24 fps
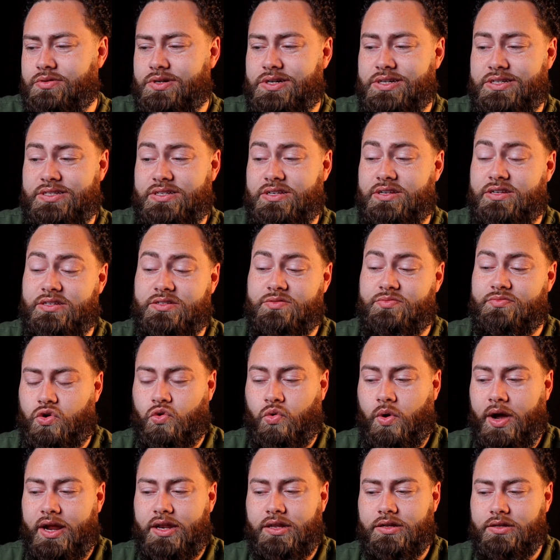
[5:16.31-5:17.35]
because it is
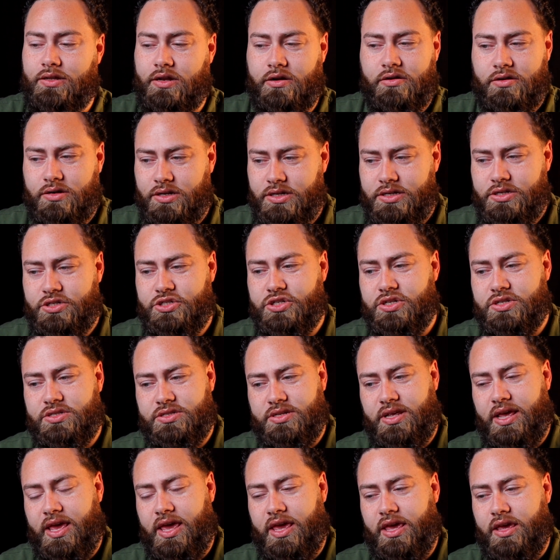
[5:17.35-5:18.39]
quite literally just
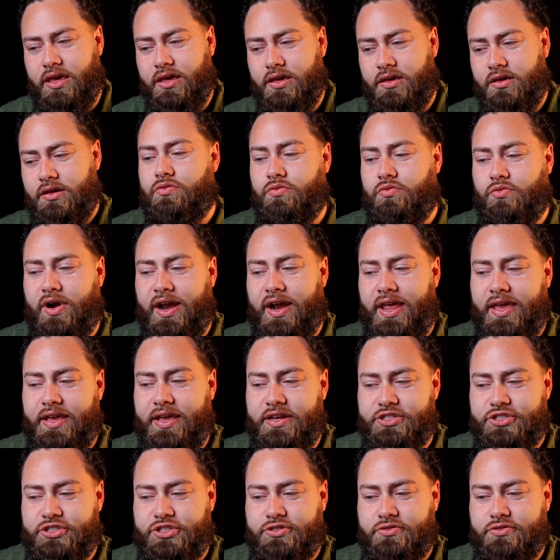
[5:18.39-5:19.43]
a
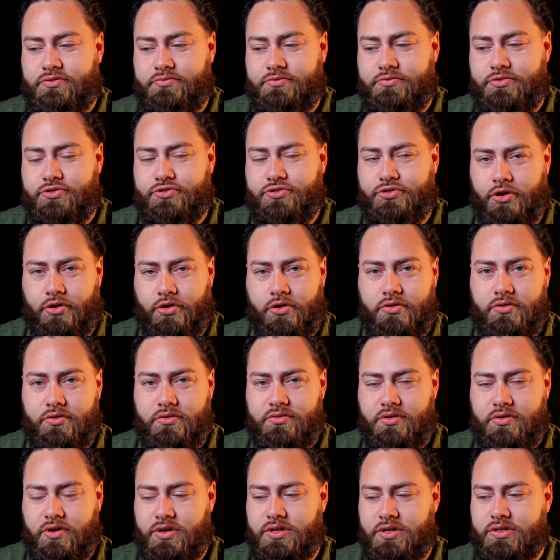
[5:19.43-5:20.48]
grayish
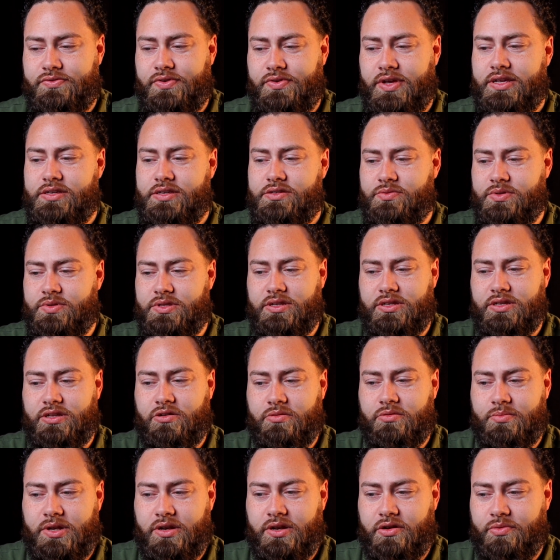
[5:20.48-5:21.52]
circle on his face with a
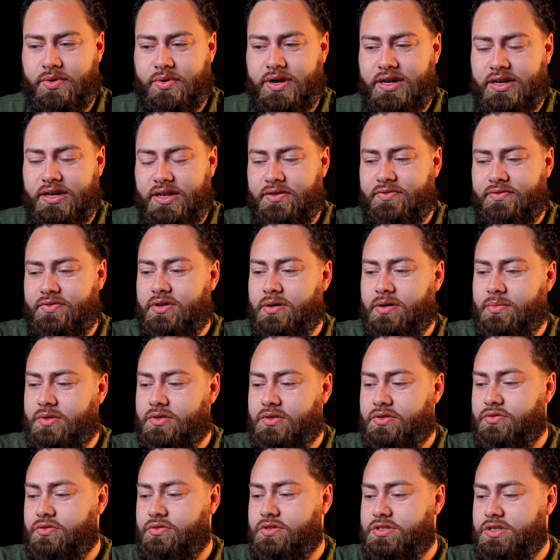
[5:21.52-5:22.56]
little bit of green leaf coming
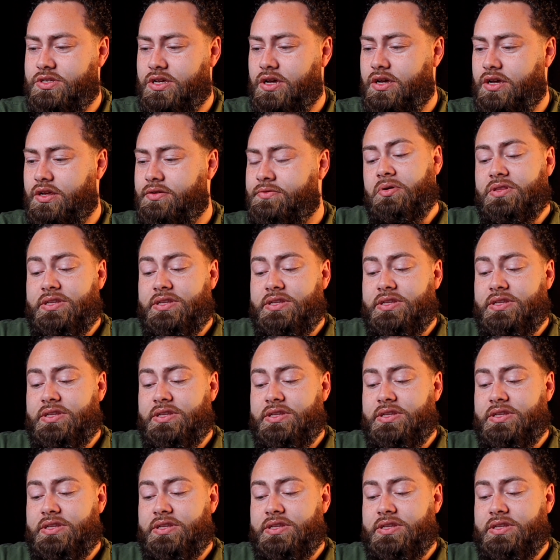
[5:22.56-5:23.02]
through the side.